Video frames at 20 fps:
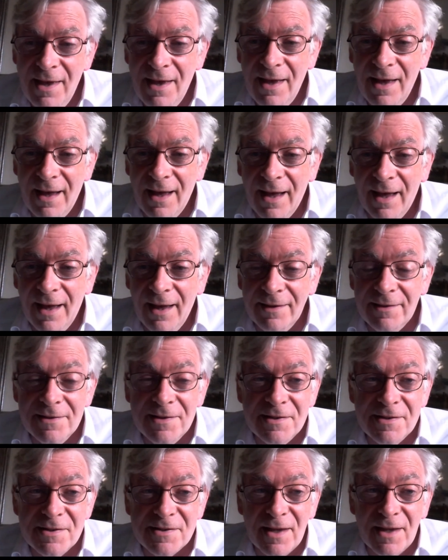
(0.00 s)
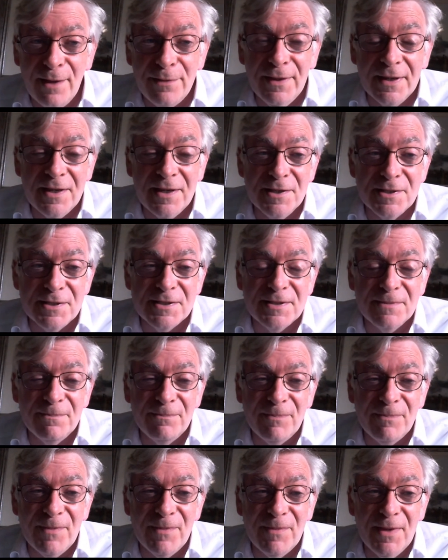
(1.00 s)
And I think his
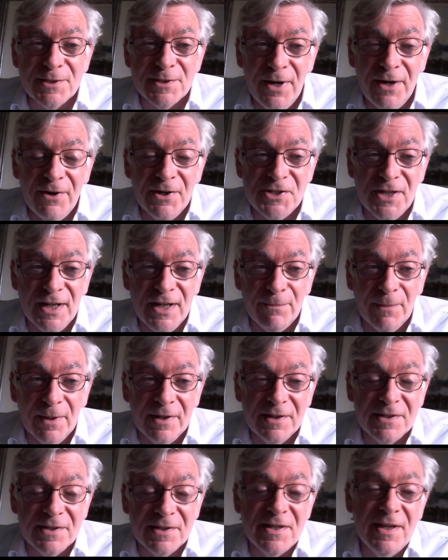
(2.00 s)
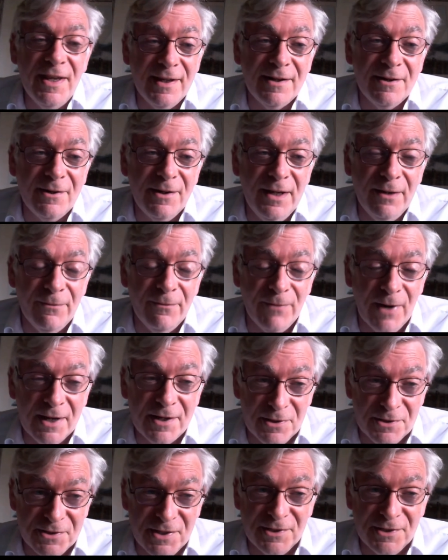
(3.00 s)
career achievement, he
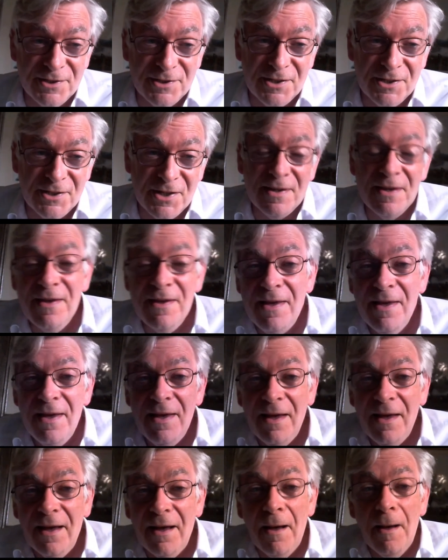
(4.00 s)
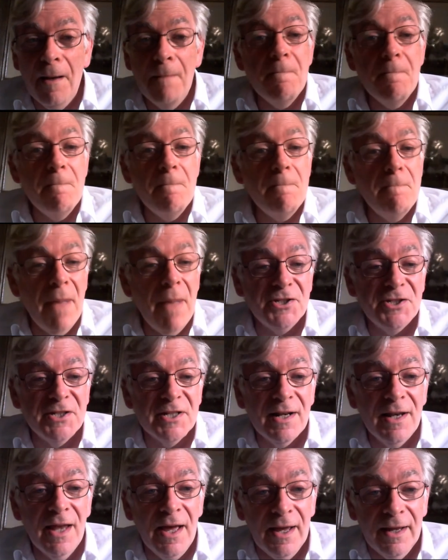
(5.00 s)
reckons, is just managed
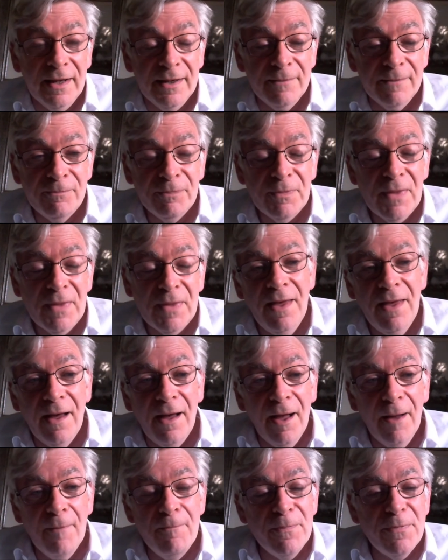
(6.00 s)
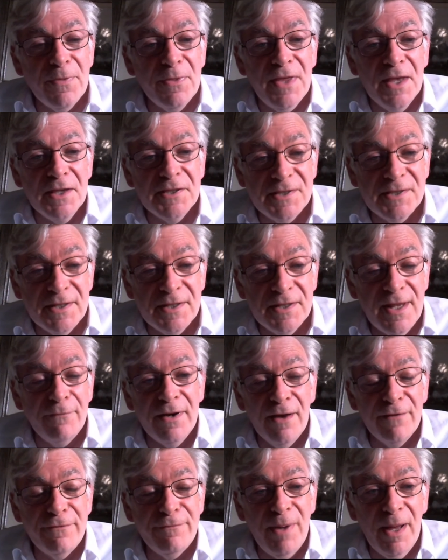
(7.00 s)
decline. There's never
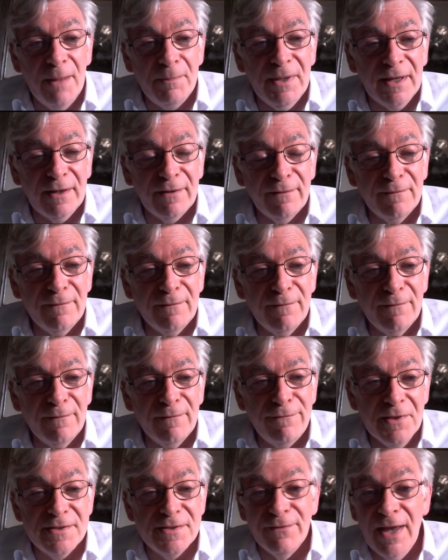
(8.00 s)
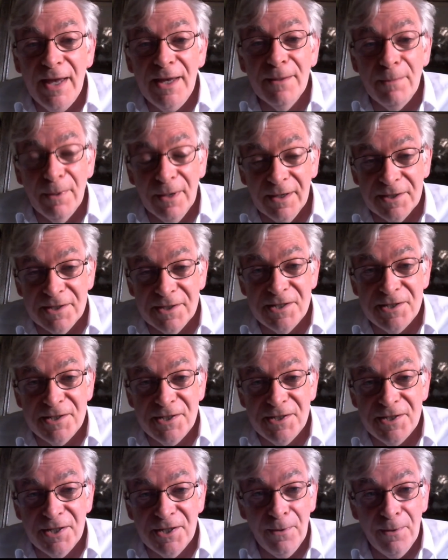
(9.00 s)
enough public funds available
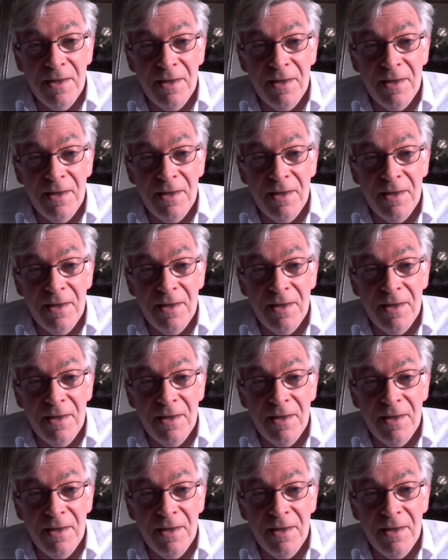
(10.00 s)
to